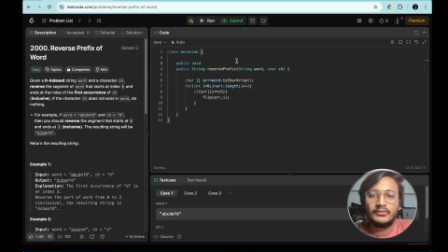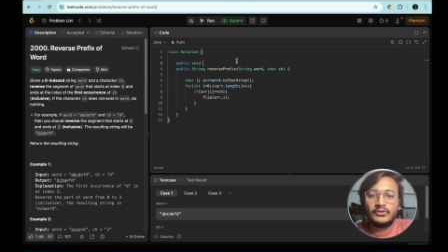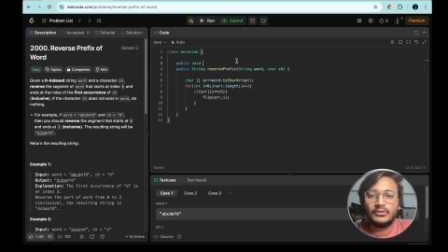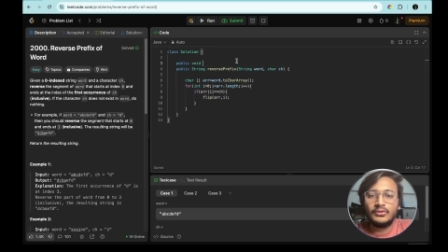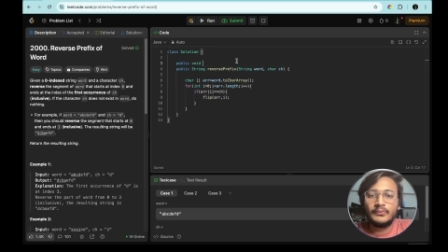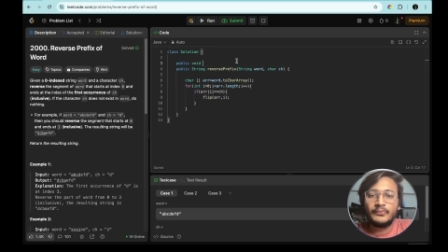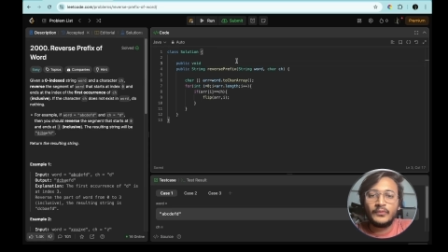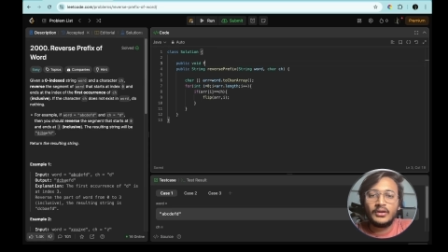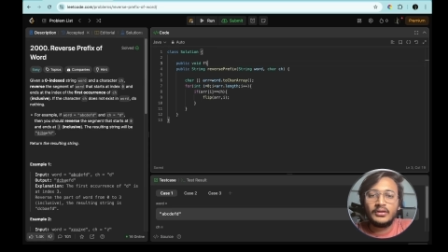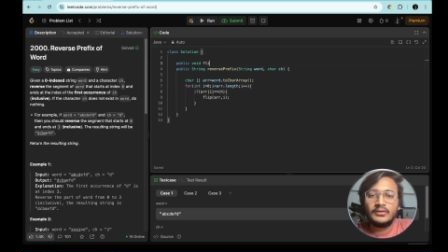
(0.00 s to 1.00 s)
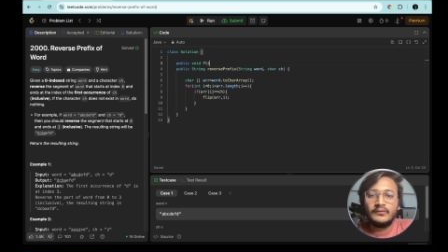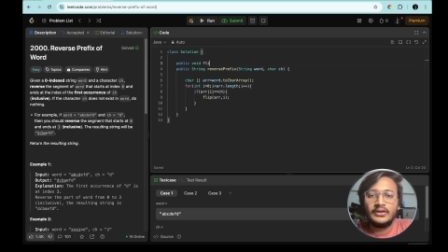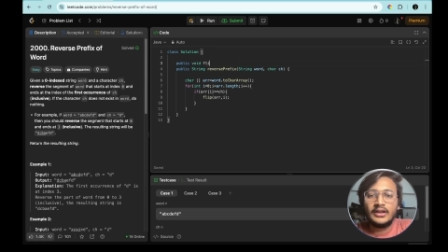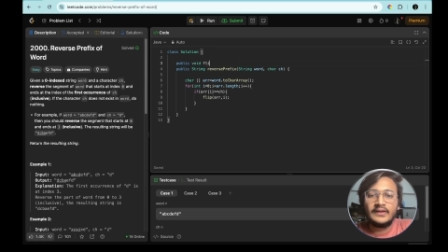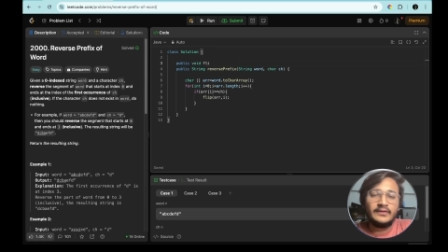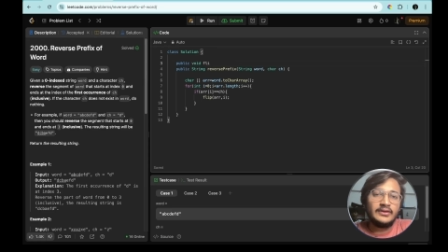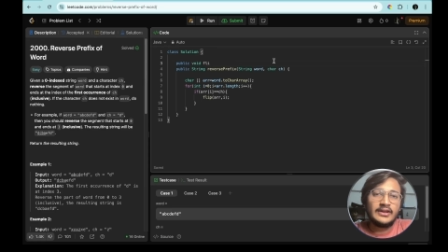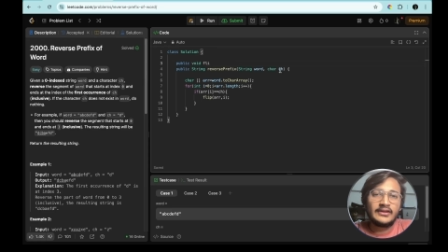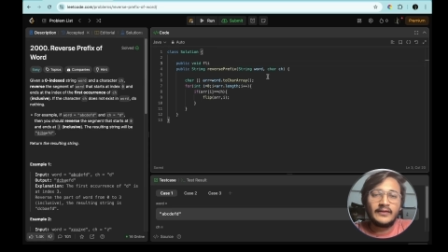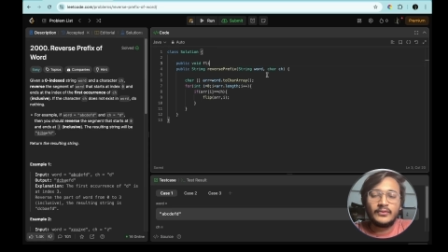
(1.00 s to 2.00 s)
So we
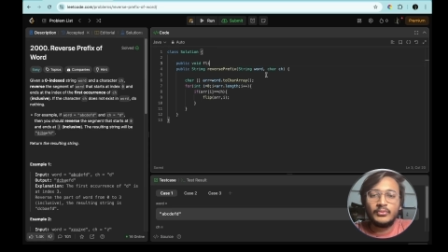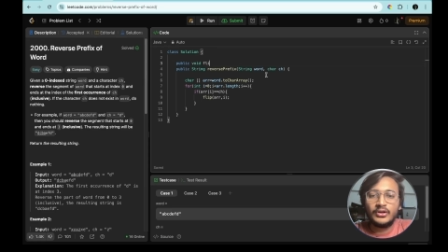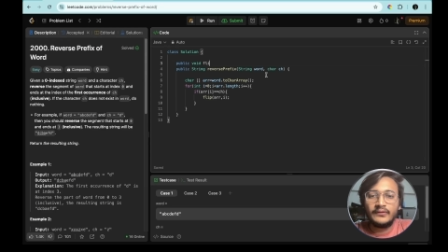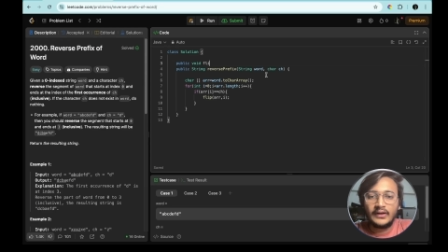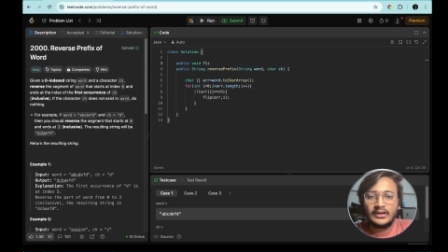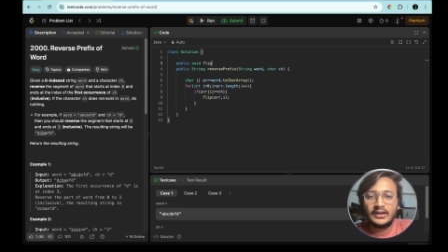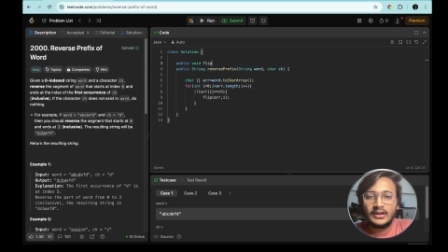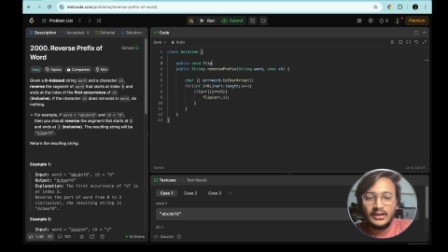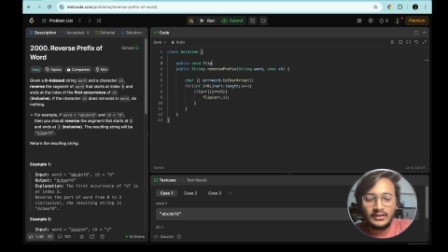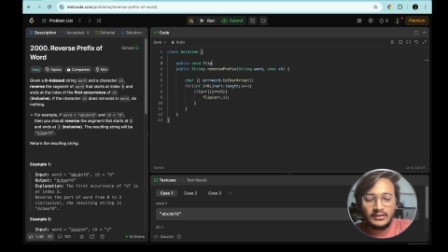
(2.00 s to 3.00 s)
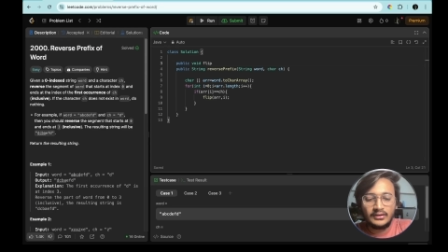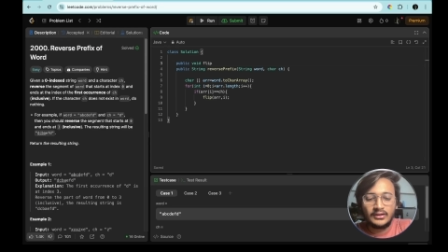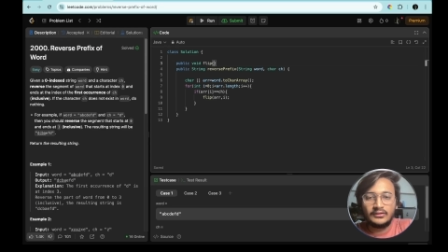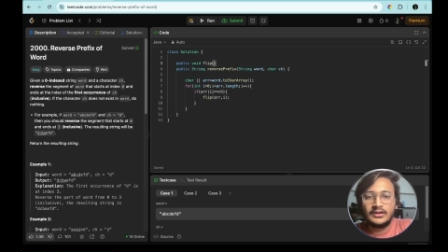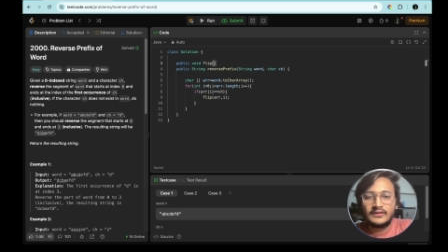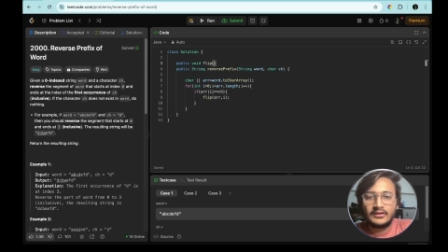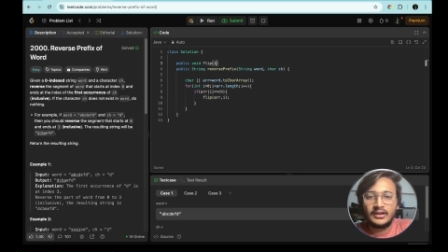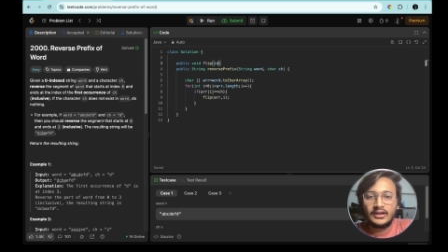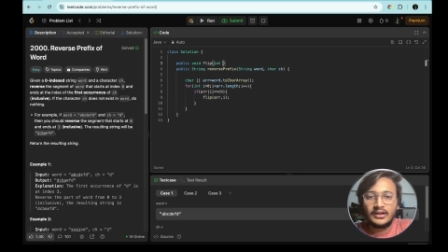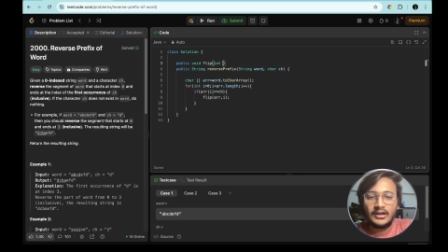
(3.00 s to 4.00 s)
just have to modify the array. Now let's
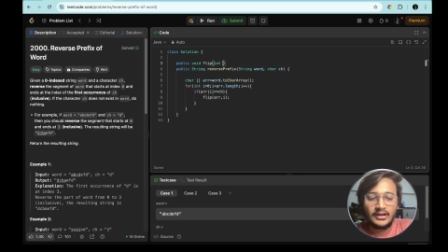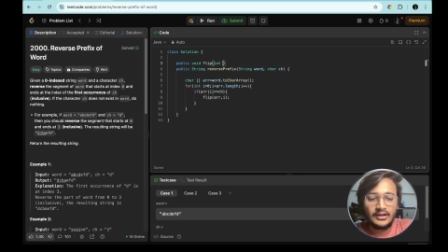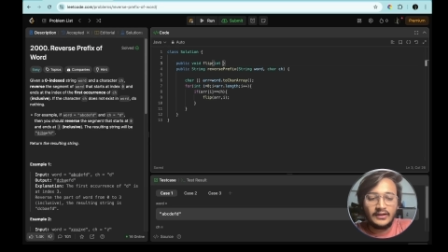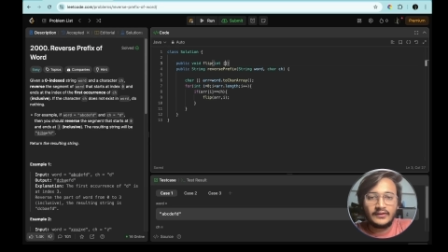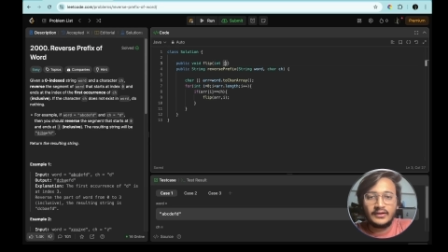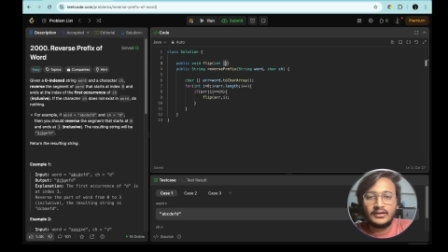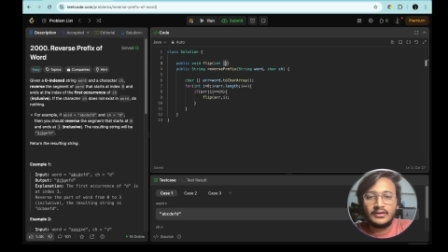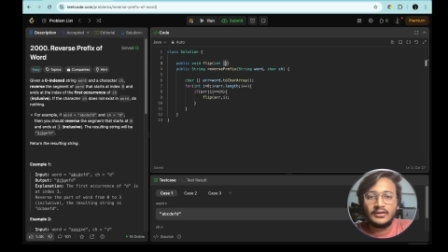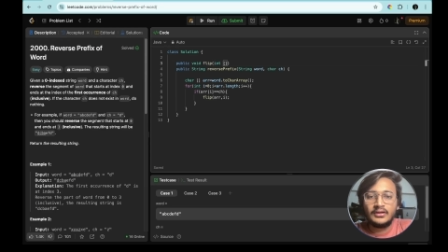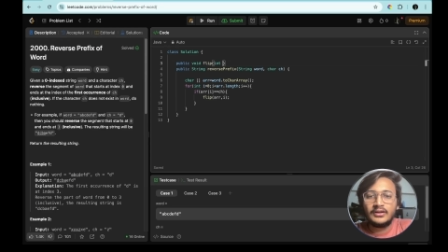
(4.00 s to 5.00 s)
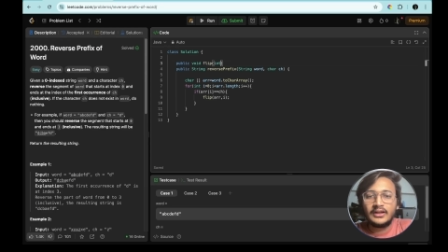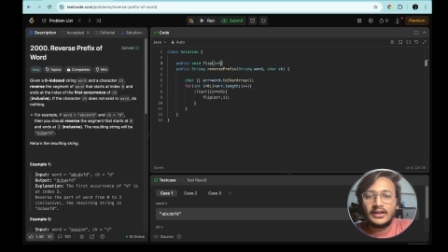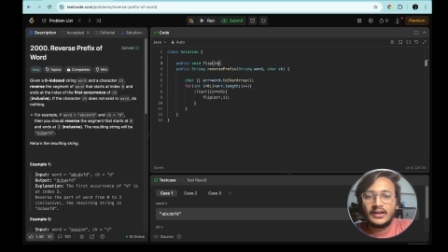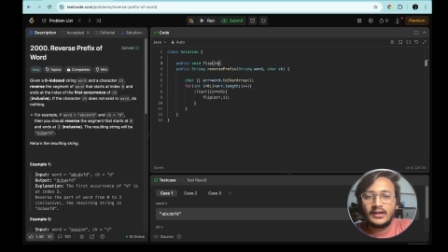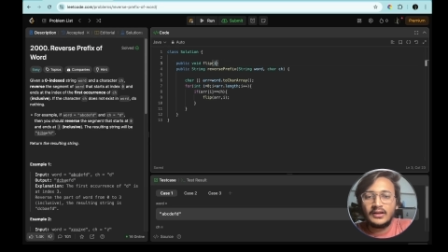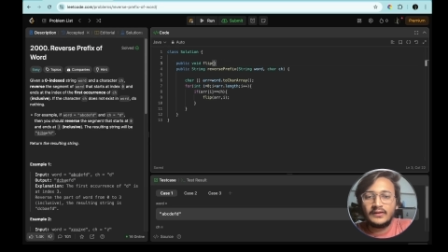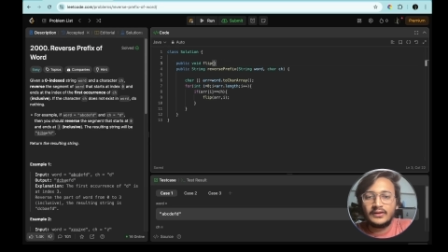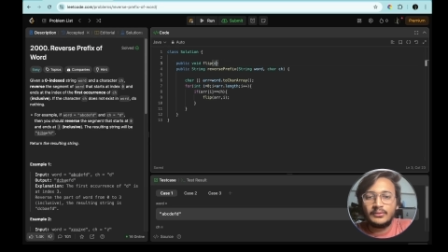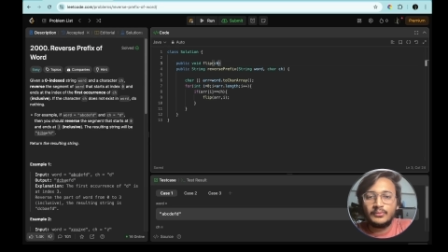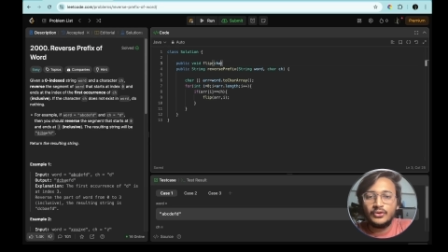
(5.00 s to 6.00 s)
take an array as an char array as
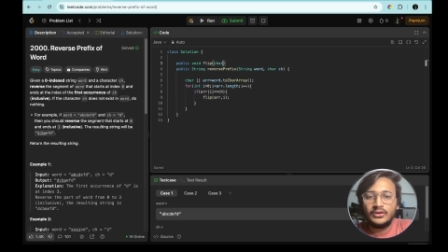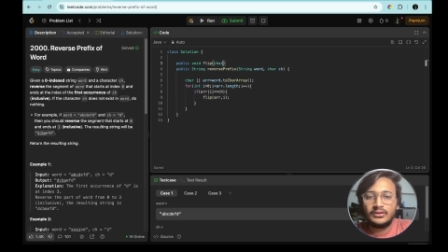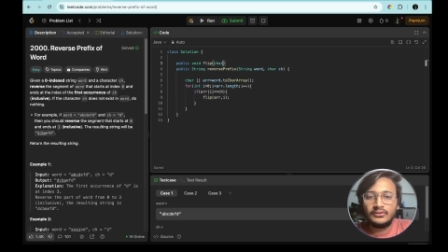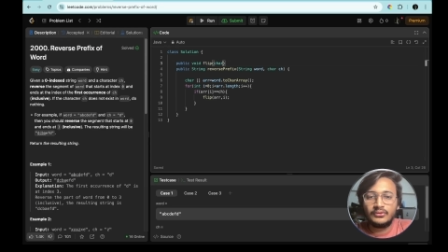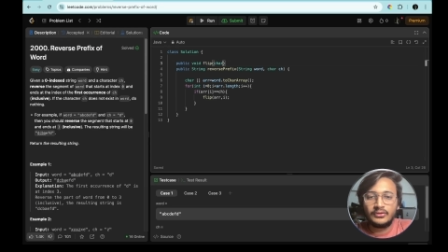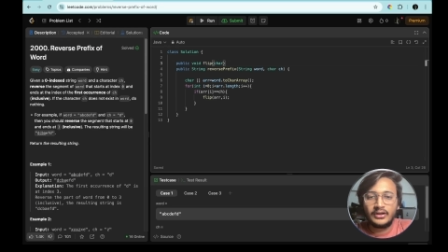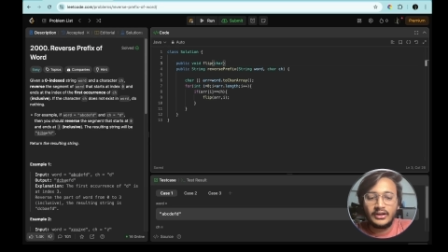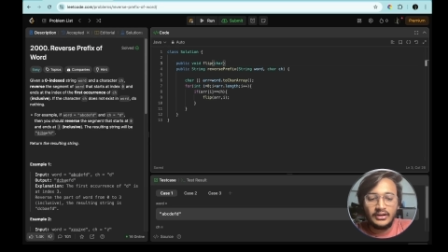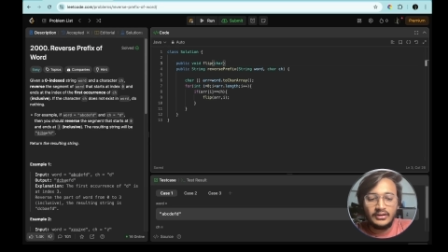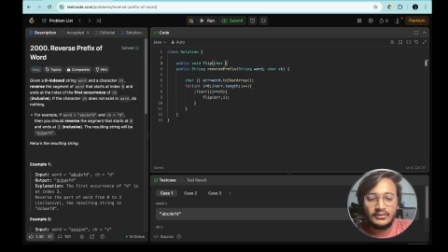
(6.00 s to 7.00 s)
input. So char